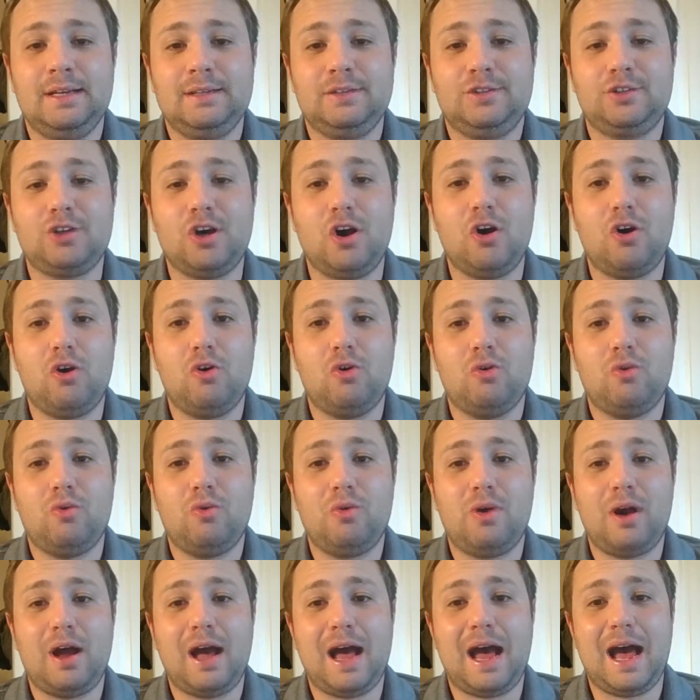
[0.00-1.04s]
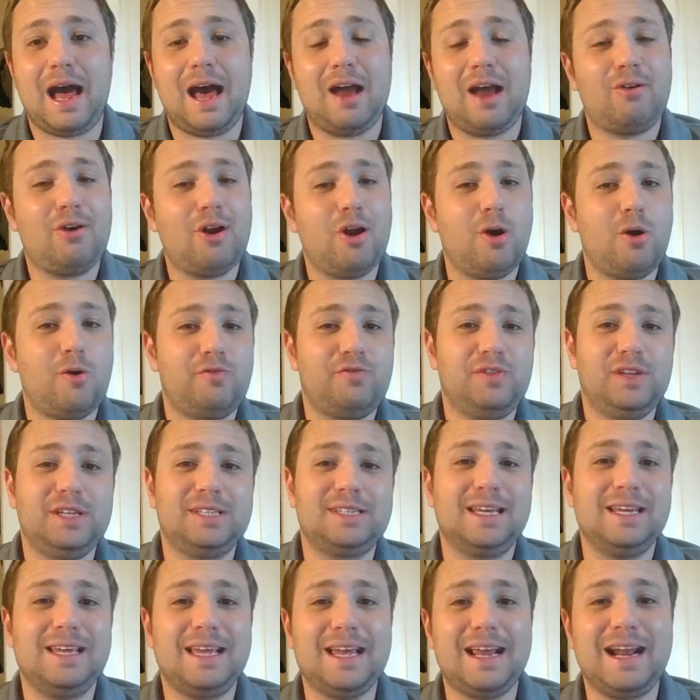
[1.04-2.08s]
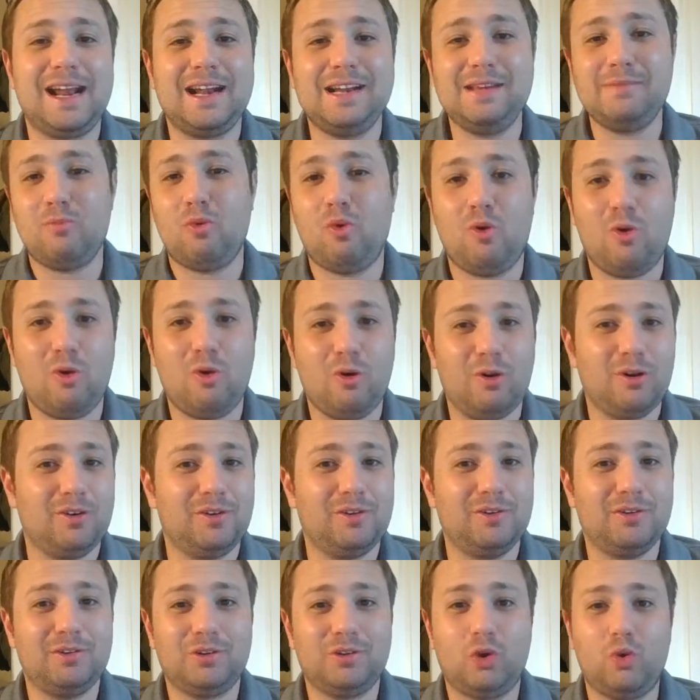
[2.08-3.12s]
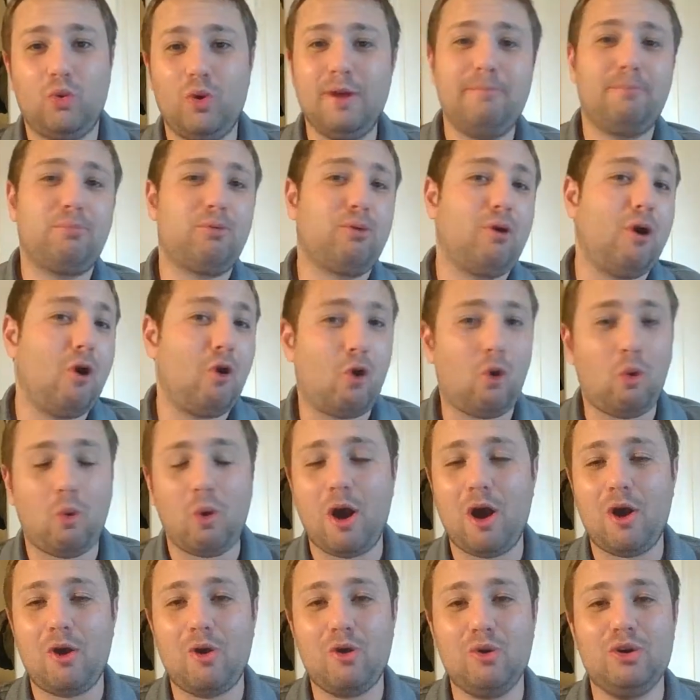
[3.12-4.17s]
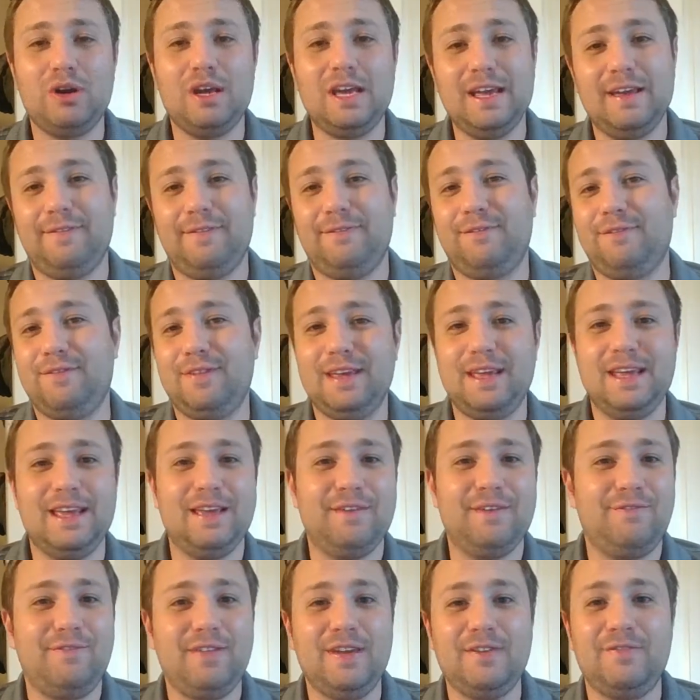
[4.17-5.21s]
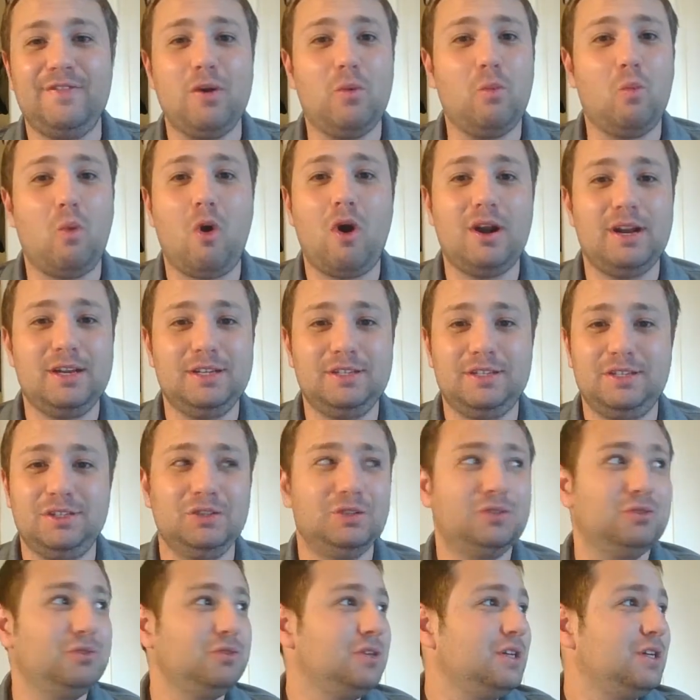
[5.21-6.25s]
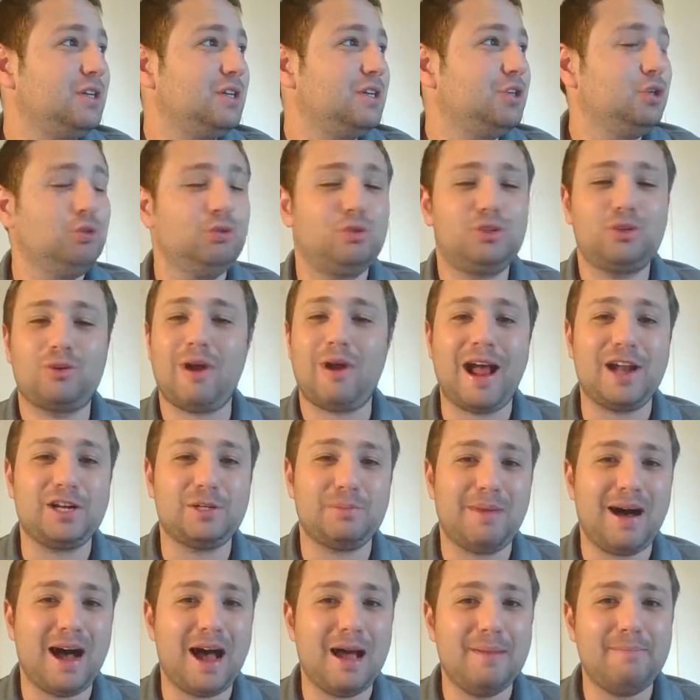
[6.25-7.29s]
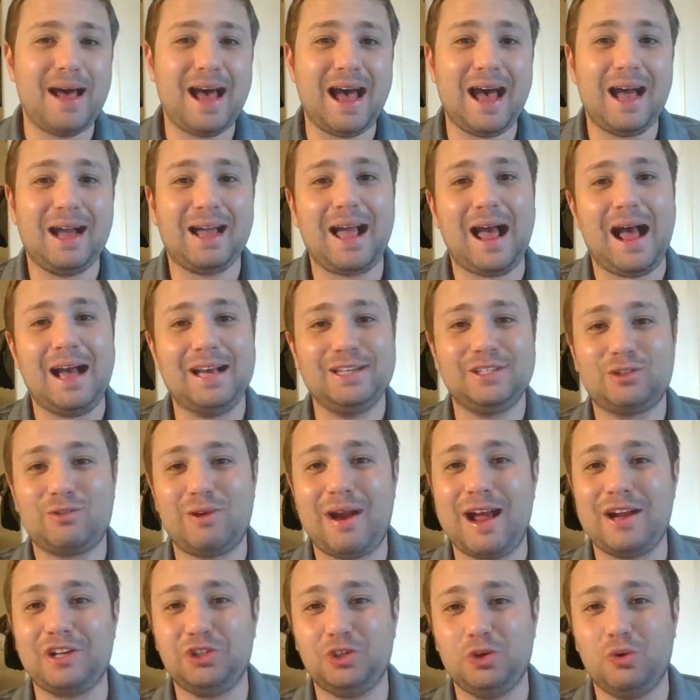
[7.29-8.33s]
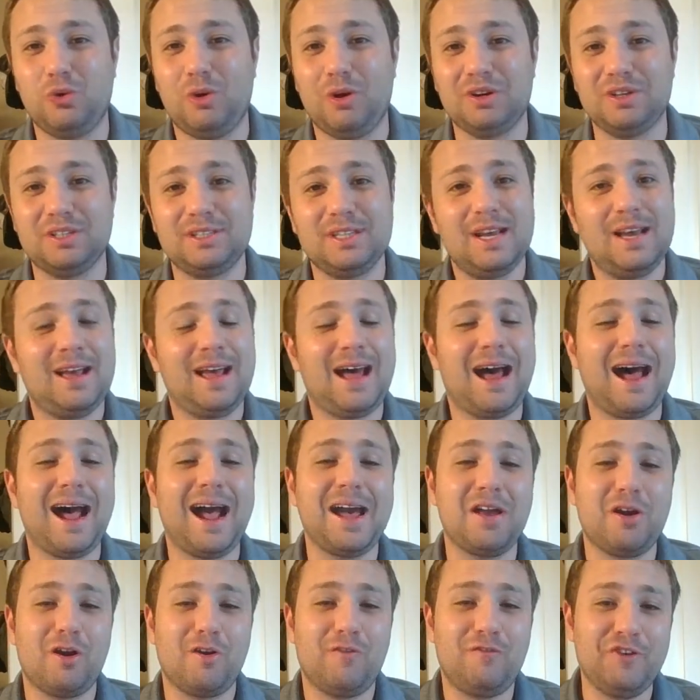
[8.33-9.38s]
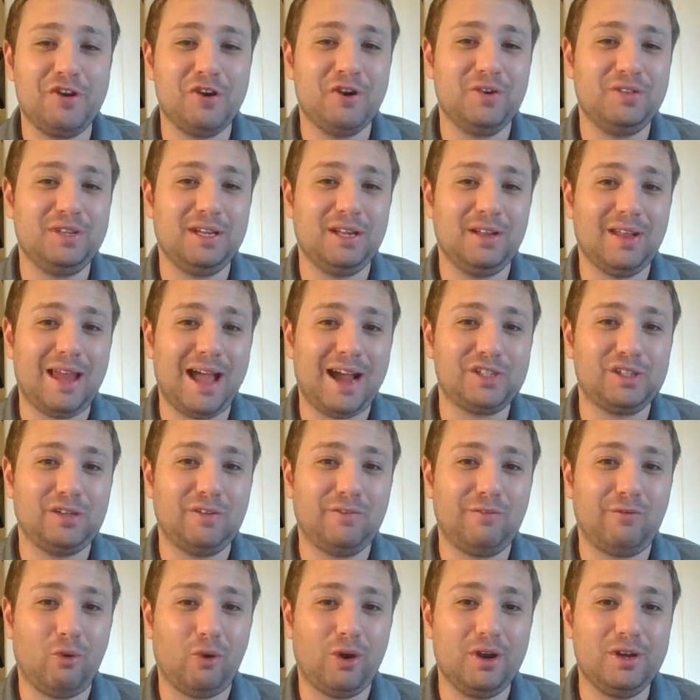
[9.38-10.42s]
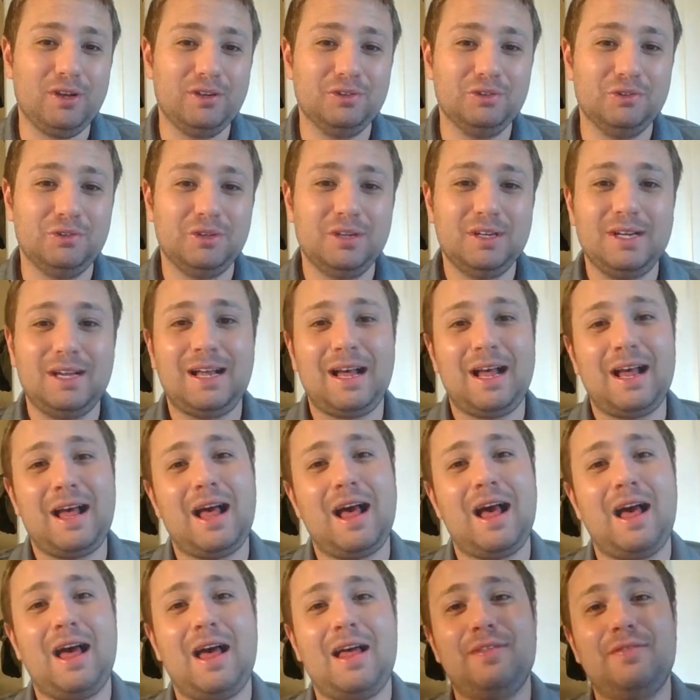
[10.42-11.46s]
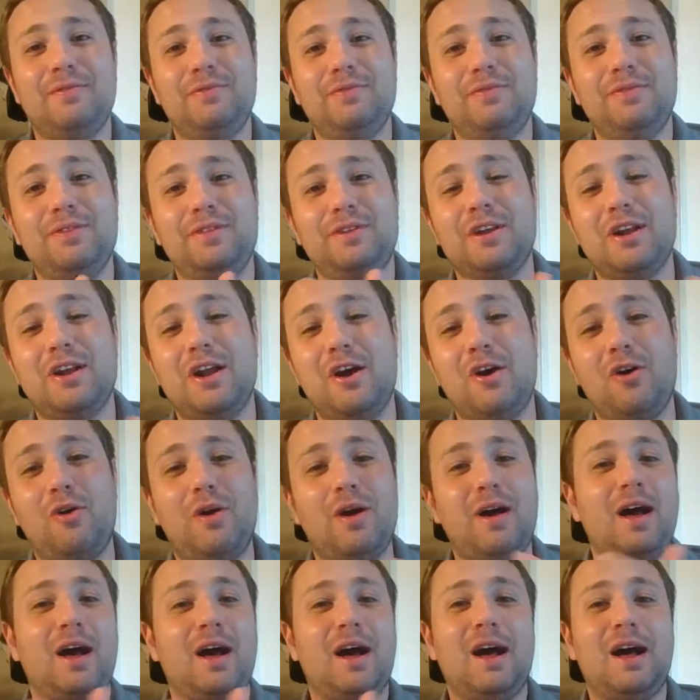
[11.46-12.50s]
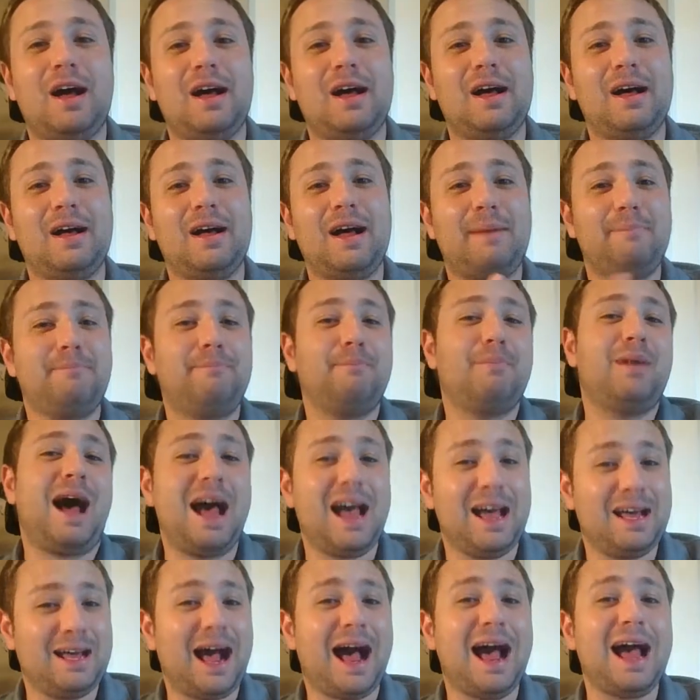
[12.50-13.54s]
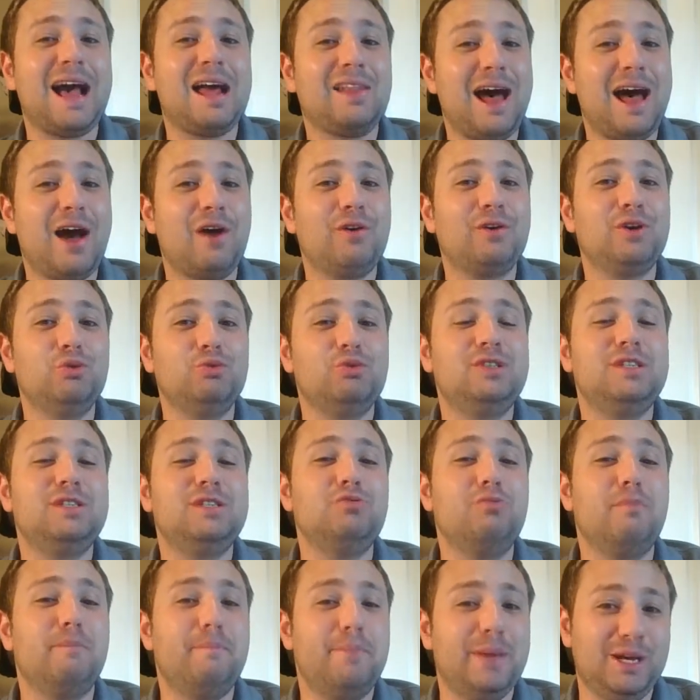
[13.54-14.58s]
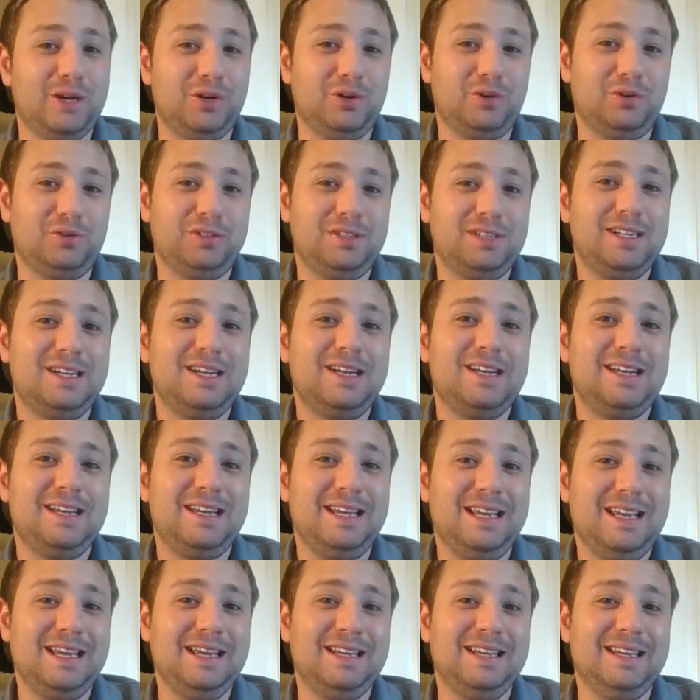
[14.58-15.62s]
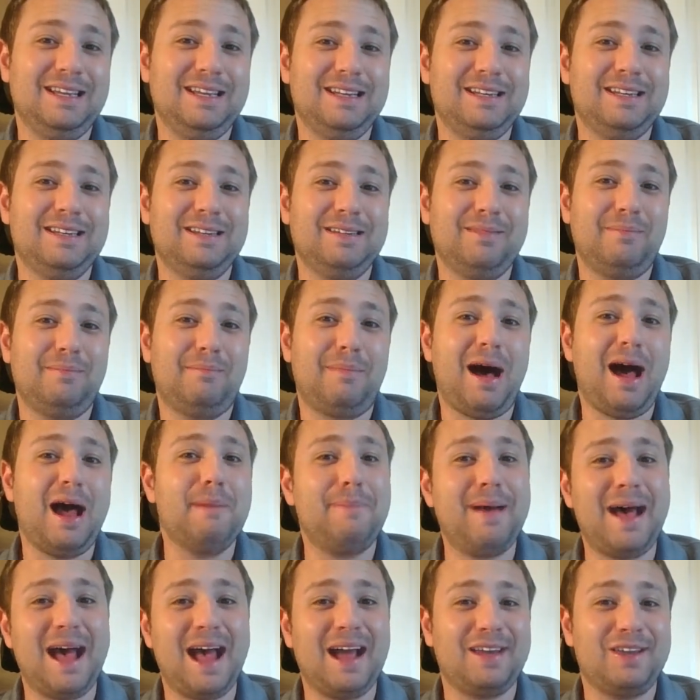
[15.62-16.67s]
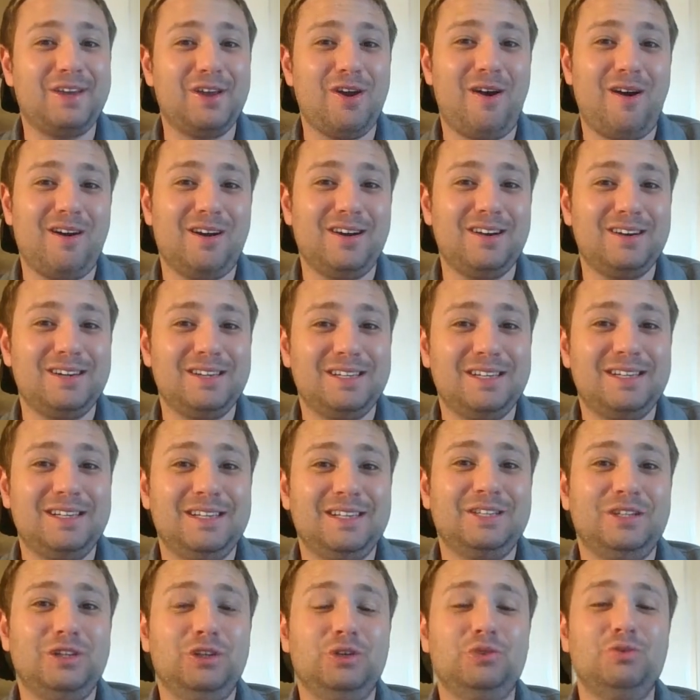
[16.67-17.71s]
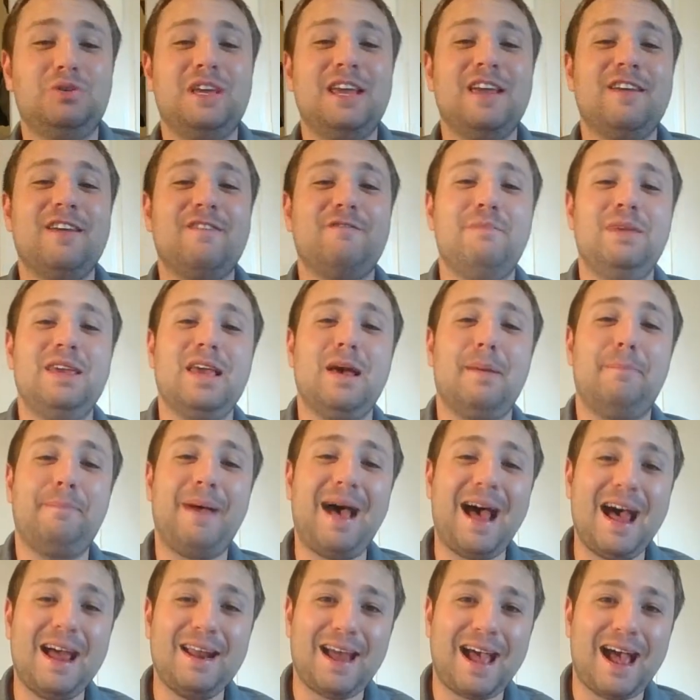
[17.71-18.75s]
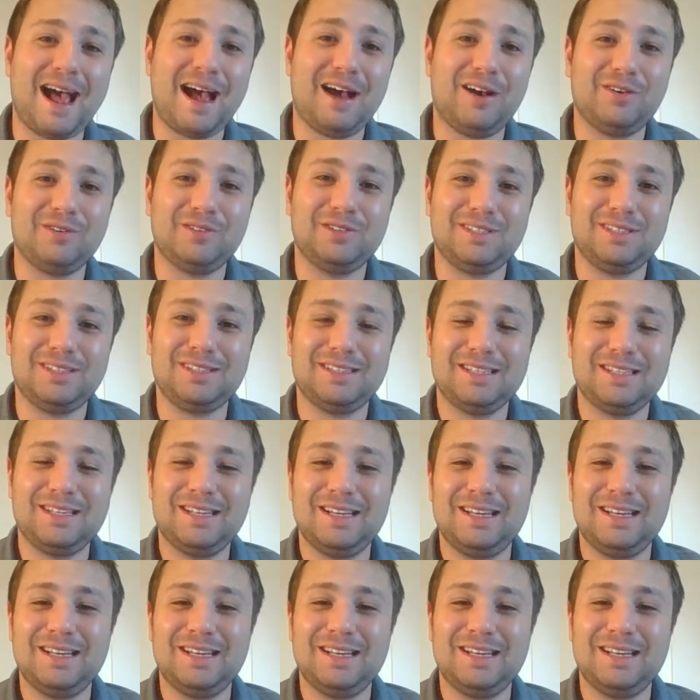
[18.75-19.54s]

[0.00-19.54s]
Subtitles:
So I don't know if this can get any more quid pro quo if it wanted to. You scratch my back, I scratch yours. I interfere in the election for you. I allow you to build in my backyard. You give me a penthouse.